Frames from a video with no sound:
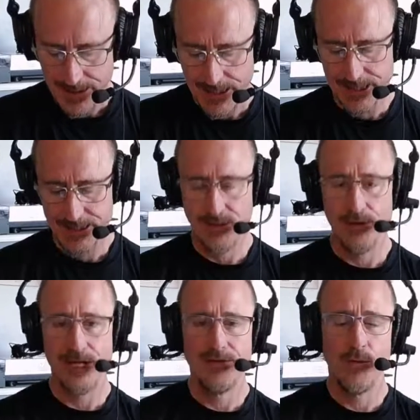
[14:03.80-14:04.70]
And
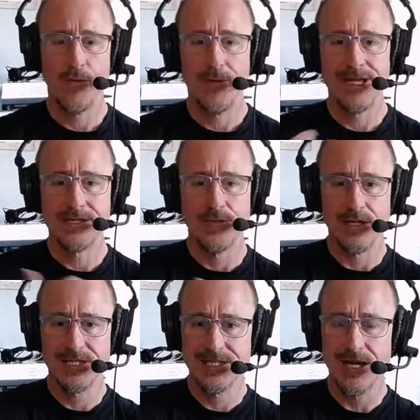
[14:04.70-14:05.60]
so, even when we get to
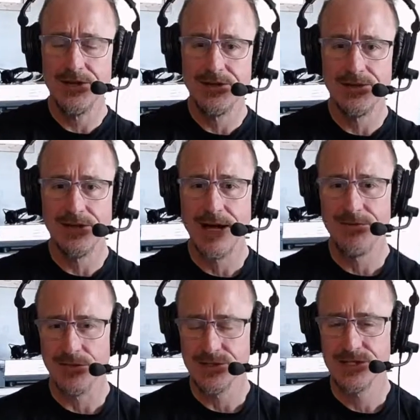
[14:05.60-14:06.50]
our cellular
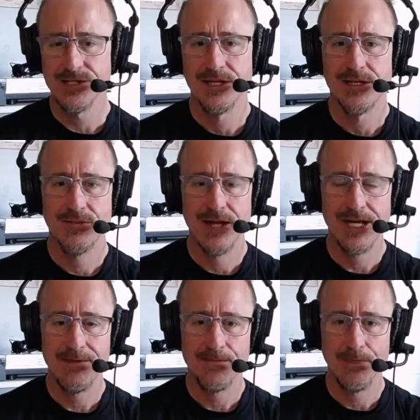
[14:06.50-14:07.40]
levels,
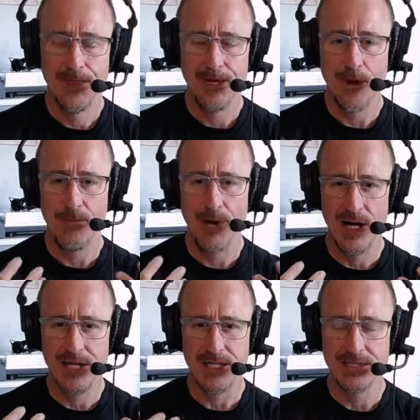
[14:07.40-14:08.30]
right, in our
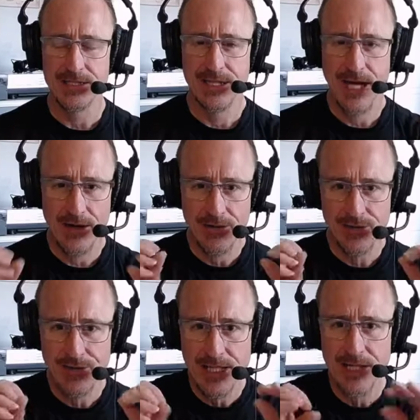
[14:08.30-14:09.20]
bodies, how
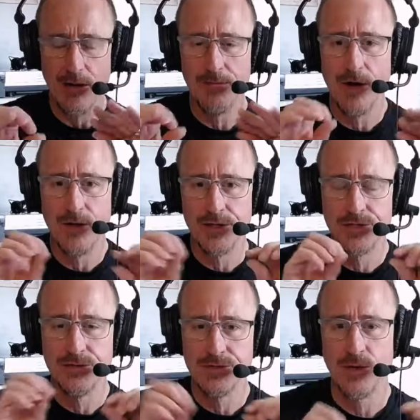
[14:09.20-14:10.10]
unique our
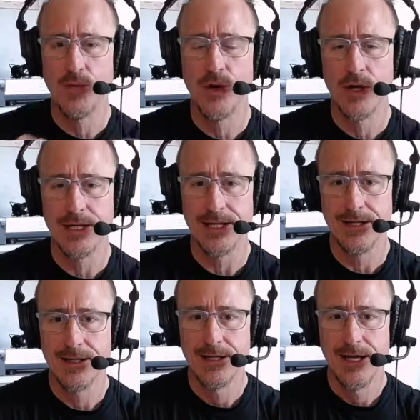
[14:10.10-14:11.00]
molecules are working,
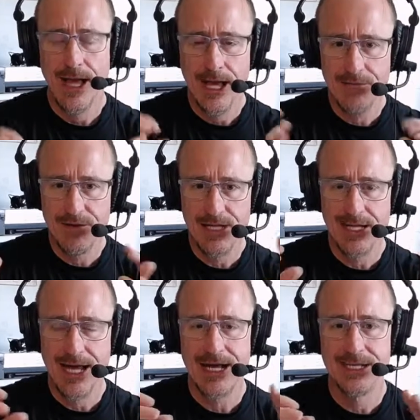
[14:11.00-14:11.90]

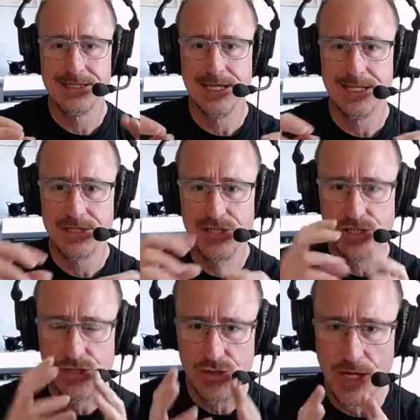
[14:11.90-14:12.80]
everything has a
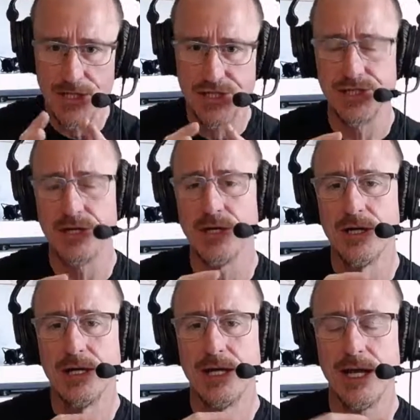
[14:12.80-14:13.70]
structure
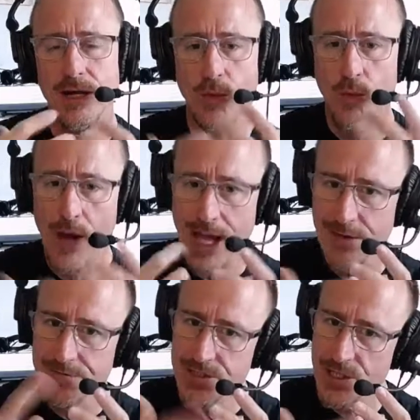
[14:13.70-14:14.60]
and a way
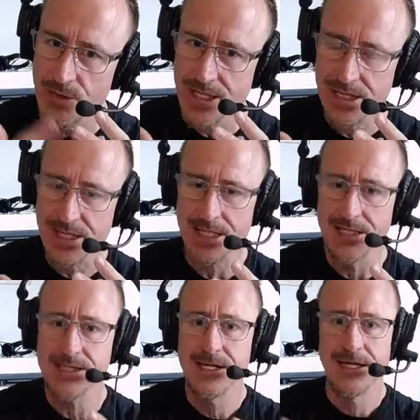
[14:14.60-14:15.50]
of doing
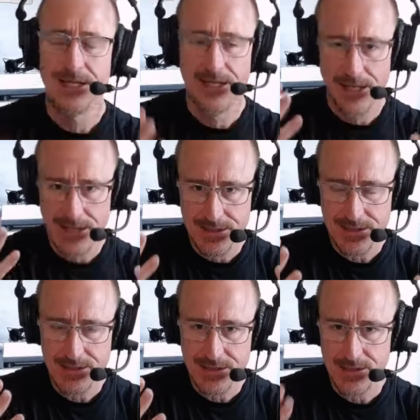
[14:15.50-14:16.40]
things a
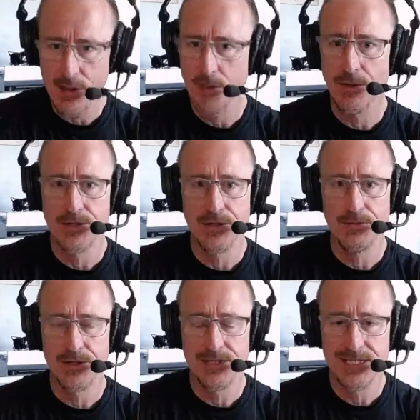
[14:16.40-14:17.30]
super
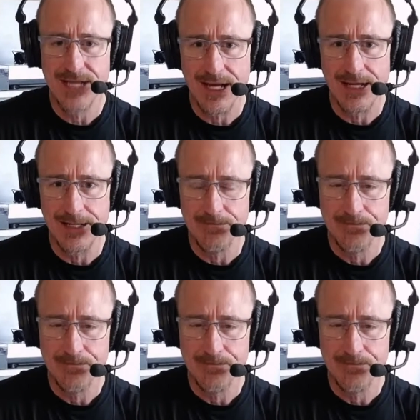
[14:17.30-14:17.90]
duper design.